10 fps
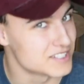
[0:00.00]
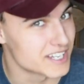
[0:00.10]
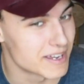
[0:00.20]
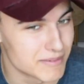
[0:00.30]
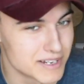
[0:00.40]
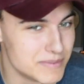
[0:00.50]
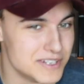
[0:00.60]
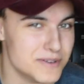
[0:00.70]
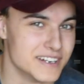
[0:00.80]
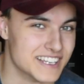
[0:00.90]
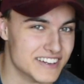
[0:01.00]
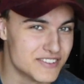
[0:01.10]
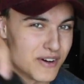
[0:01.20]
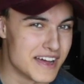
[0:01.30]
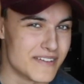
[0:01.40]
Looks like I'm gonna be doing a
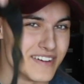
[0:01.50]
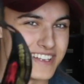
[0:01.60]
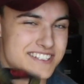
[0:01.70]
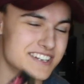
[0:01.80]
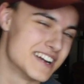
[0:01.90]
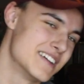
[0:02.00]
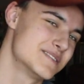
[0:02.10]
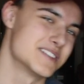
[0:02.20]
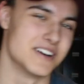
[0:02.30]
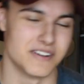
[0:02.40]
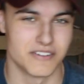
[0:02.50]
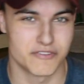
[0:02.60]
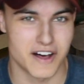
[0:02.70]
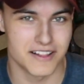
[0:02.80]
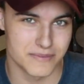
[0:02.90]
giveaway on my Instagram, so
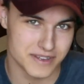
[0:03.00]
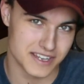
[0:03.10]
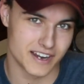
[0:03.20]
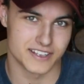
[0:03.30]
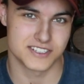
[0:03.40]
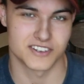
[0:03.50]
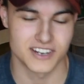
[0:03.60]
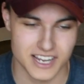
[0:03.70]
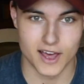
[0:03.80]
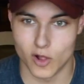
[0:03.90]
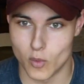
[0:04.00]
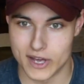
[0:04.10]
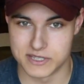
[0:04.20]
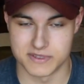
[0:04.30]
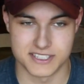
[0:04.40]
follow me on Instagram,
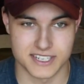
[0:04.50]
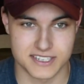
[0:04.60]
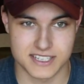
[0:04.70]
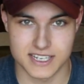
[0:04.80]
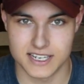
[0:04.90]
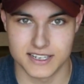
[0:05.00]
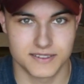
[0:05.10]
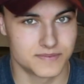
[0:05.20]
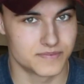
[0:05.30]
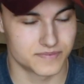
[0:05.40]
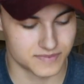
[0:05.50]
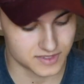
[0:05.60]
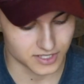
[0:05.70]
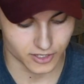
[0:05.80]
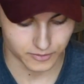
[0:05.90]
lwiseman16.
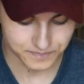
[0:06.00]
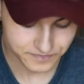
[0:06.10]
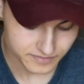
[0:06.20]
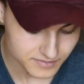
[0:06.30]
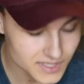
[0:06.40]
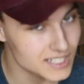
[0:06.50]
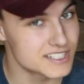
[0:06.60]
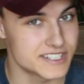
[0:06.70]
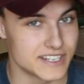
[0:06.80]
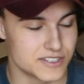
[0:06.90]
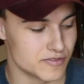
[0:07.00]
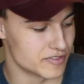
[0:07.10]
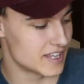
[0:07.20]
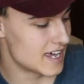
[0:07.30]
So stay tuned for